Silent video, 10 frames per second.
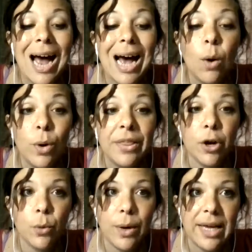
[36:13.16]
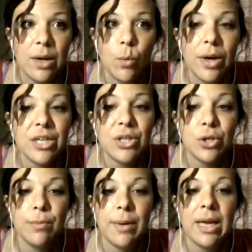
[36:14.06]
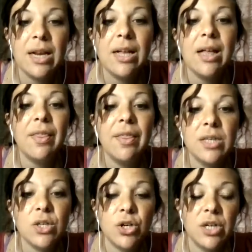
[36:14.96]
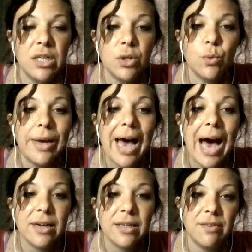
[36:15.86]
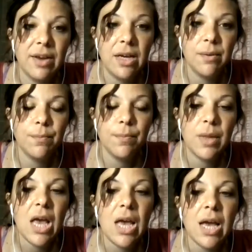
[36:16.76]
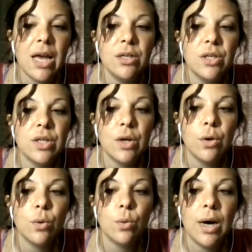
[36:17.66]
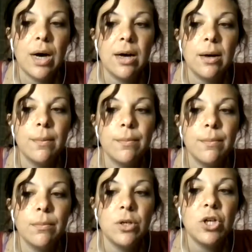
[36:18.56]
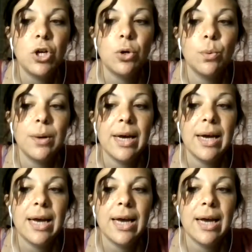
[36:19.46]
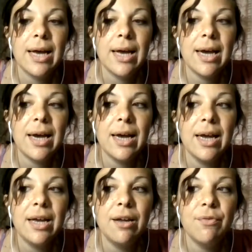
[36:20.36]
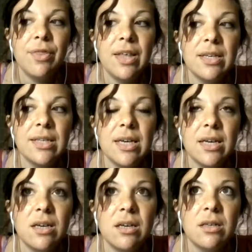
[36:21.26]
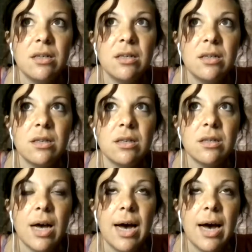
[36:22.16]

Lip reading: with her Reiki 1 attunement, they started to reactivate. And so, you know, if this is,